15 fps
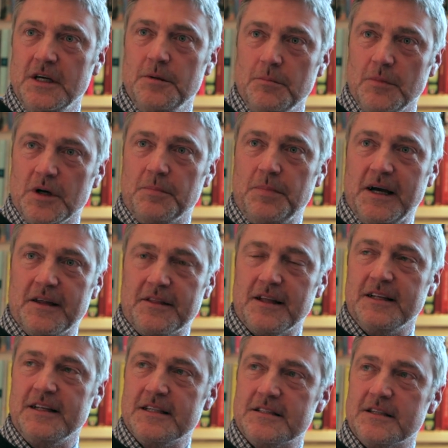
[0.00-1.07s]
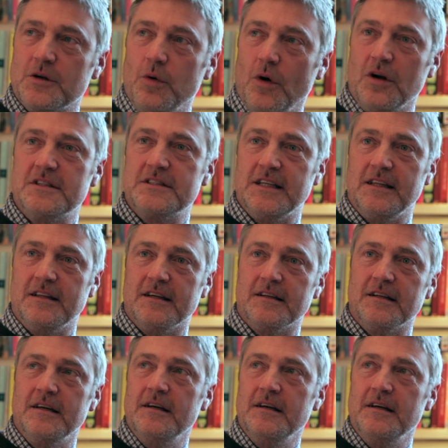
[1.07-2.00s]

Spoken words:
Macbeth, and it's a quality that